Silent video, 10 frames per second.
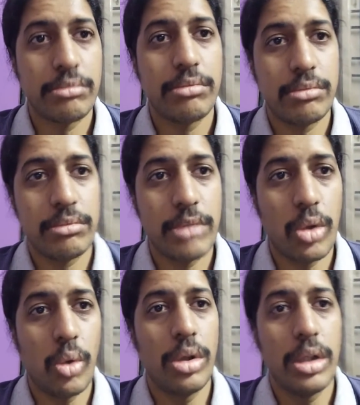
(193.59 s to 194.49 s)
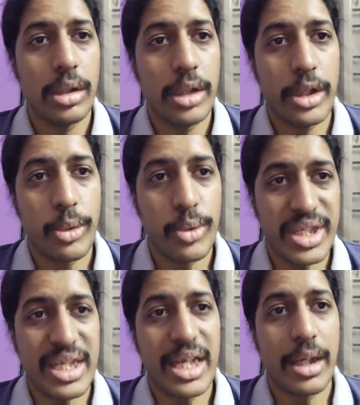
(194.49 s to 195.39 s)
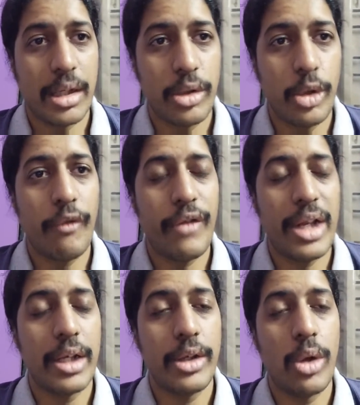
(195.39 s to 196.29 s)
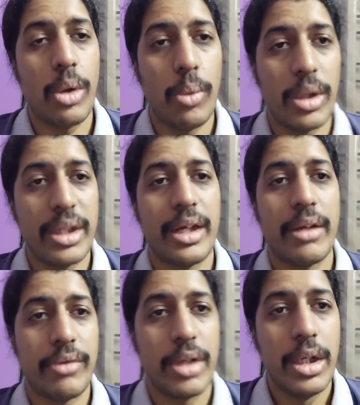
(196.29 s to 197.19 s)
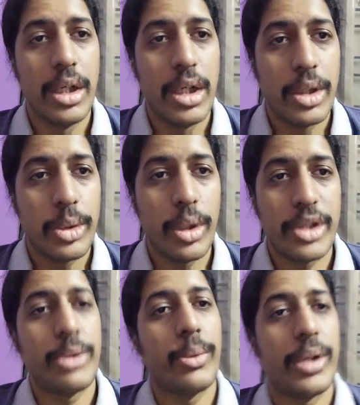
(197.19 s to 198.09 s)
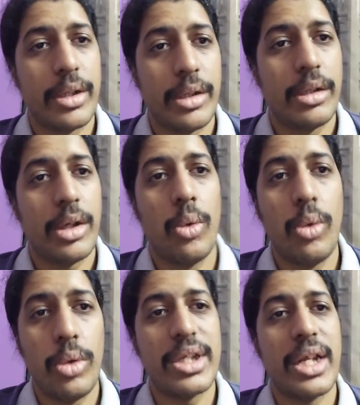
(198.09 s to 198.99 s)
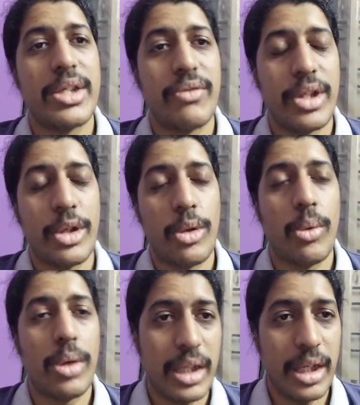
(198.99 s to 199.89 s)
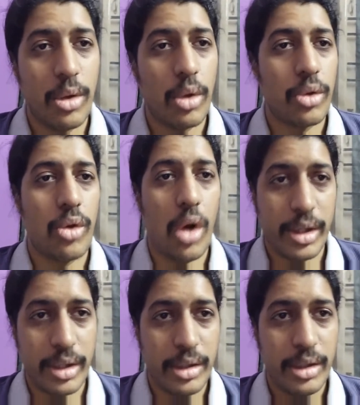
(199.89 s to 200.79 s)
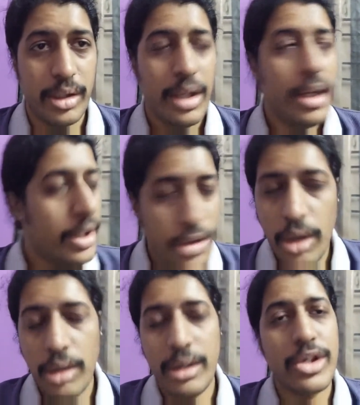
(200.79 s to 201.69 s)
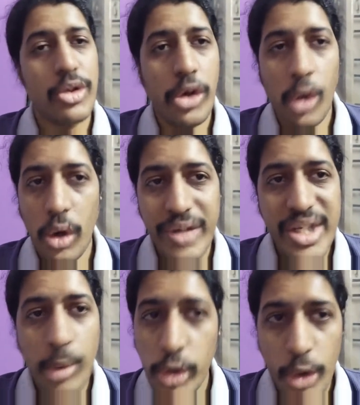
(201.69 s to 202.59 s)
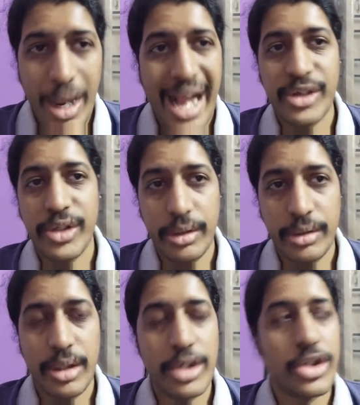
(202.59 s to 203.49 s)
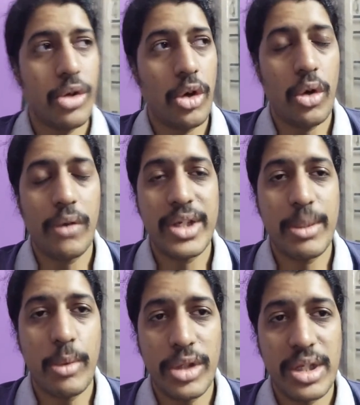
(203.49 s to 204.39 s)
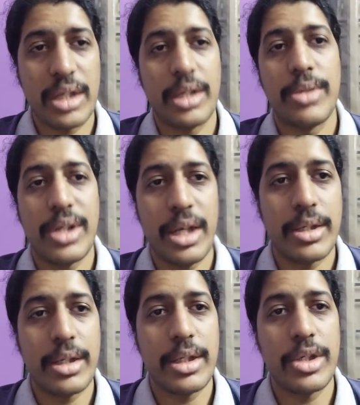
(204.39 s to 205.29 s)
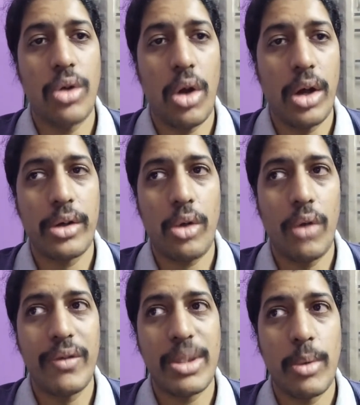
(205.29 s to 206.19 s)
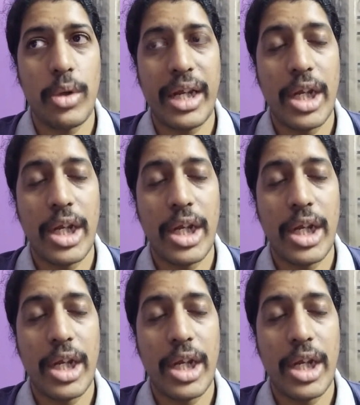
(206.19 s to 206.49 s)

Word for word: the goal that you seek do you feel you're worthy enough to achieve it. Now who decides whether you're worthy or not? It's not, it's not always about your action. It's not always about the circumstances. It's not always about like